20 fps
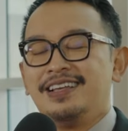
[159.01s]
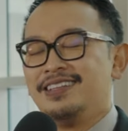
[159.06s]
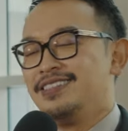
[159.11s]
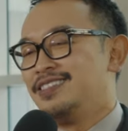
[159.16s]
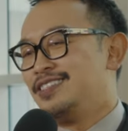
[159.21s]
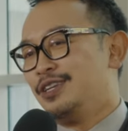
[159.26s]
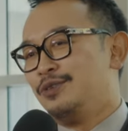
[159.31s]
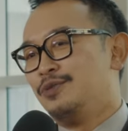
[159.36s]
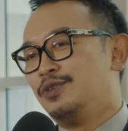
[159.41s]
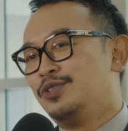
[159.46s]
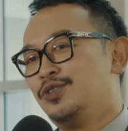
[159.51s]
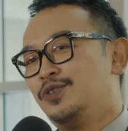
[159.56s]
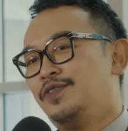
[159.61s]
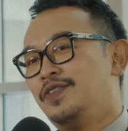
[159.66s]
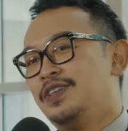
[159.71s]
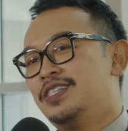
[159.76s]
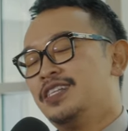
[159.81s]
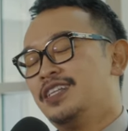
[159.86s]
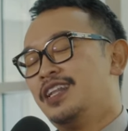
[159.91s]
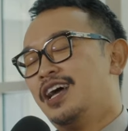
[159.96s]
Let's say you want to
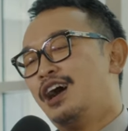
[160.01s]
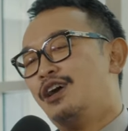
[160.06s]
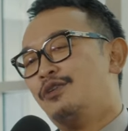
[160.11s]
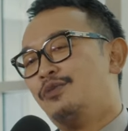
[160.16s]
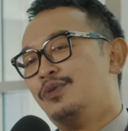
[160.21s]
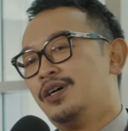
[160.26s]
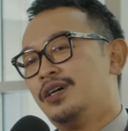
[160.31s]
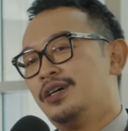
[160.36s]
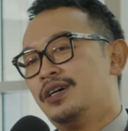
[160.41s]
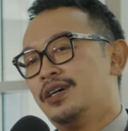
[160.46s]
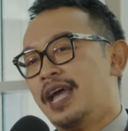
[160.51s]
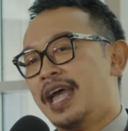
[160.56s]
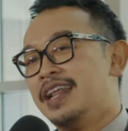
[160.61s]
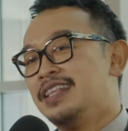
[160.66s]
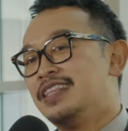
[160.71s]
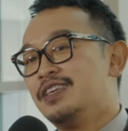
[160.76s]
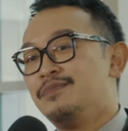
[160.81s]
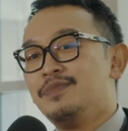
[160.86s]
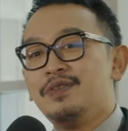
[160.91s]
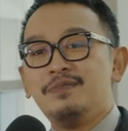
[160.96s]
visit our
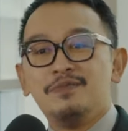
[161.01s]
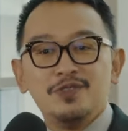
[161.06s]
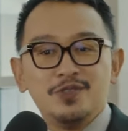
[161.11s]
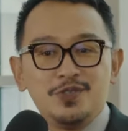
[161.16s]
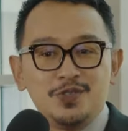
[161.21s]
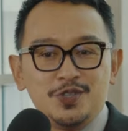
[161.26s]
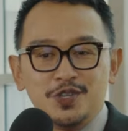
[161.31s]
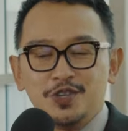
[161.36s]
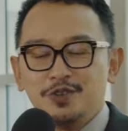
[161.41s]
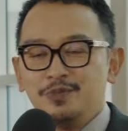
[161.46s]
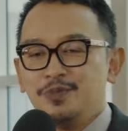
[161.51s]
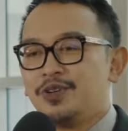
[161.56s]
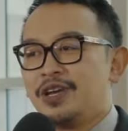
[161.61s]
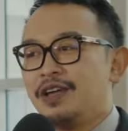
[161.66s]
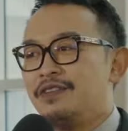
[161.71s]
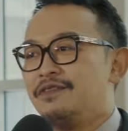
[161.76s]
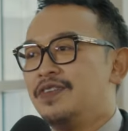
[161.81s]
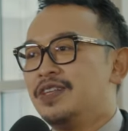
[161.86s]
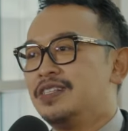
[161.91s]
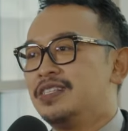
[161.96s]
anatomy museum, you
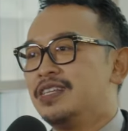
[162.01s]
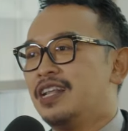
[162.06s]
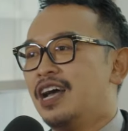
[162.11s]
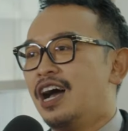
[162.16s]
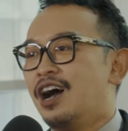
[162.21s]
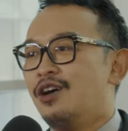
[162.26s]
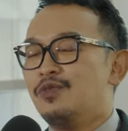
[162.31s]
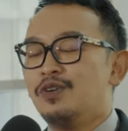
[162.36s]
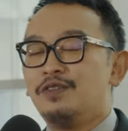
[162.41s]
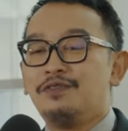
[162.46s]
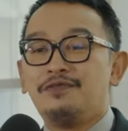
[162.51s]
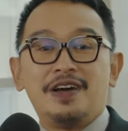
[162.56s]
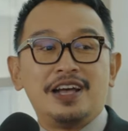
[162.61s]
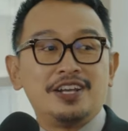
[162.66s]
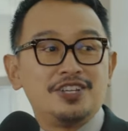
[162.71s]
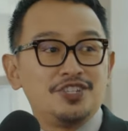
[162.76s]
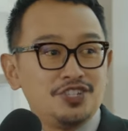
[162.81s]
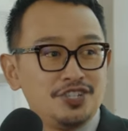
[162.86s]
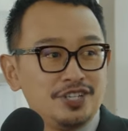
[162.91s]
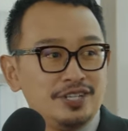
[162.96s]
can visit our
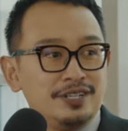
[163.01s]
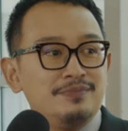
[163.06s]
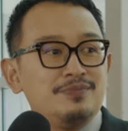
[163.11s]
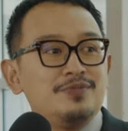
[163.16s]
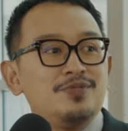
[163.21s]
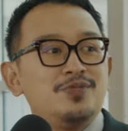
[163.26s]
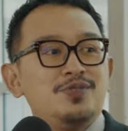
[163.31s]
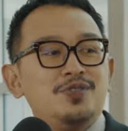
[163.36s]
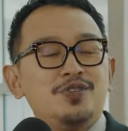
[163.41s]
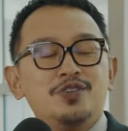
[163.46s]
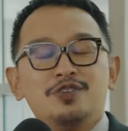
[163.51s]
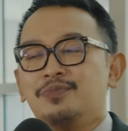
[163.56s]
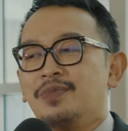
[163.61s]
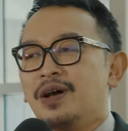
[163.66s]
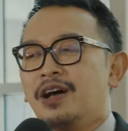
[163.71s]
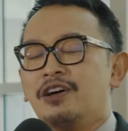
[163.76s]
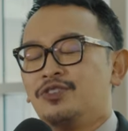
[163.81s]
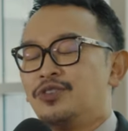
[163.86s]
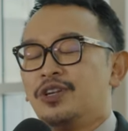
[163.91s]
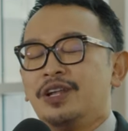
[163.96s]
fashion
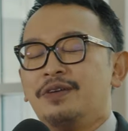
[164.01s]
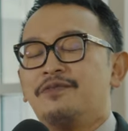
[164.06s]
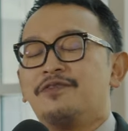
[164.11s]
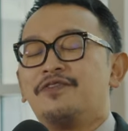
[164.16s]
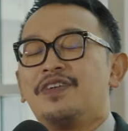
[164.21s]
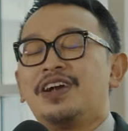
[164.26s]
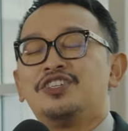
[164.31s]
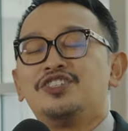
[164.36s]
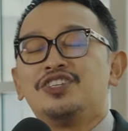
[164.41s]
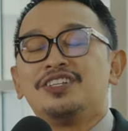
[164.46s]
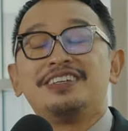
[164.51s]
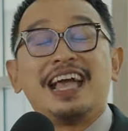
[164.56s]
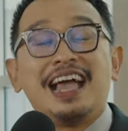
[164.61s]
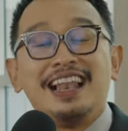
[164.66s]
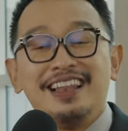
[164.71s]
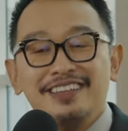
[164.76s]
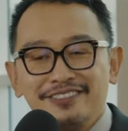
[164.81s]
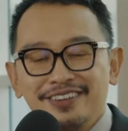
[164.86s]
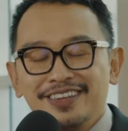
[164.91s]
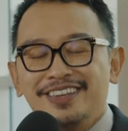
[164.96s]

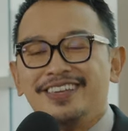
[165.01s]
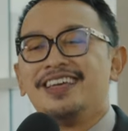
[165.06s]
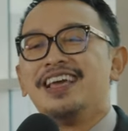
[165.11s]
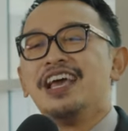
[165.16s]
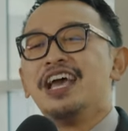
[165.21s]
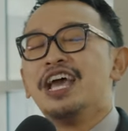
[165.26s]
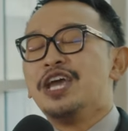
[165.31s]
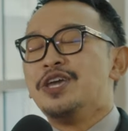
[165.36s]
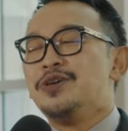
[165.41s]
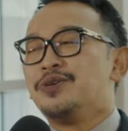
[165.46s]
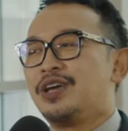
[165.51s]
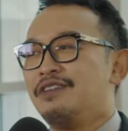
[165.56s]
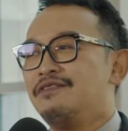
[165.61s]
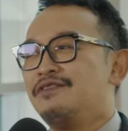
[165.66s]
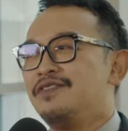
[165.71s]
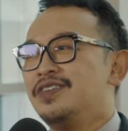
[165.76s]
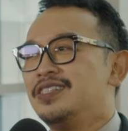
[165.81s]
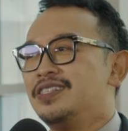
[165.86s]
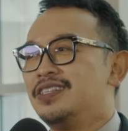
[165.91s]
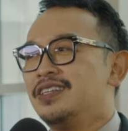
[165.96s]
gallery, you can
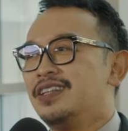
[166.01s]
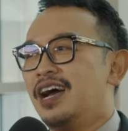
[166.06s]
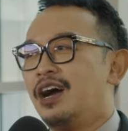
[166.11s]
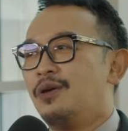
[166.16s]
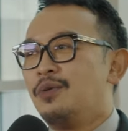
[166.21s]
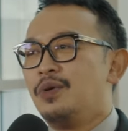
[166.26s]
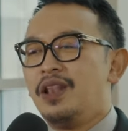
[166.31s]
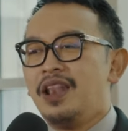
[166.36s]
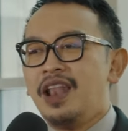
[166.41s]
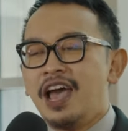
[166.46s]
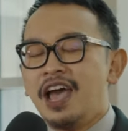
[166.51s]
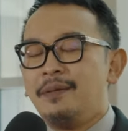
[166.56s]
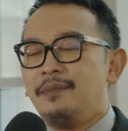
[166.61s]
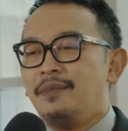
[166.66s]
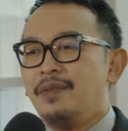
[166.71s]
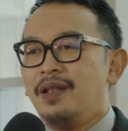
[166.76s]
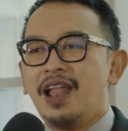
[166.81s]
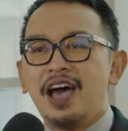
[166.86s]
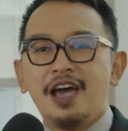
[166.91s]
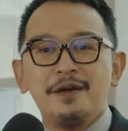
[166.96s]
visit our lab,
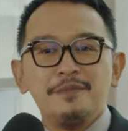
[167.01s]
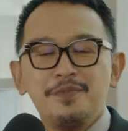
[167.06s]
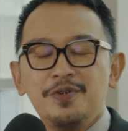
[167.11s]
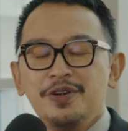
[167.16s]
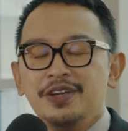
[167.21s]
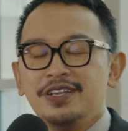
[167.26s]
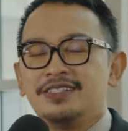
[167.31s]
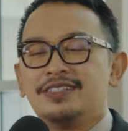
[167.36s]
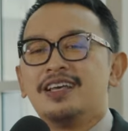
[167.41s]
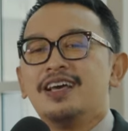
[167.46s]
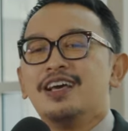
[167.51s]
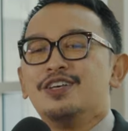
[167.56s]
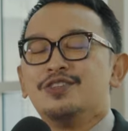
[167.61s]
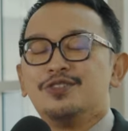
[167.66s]
libraries.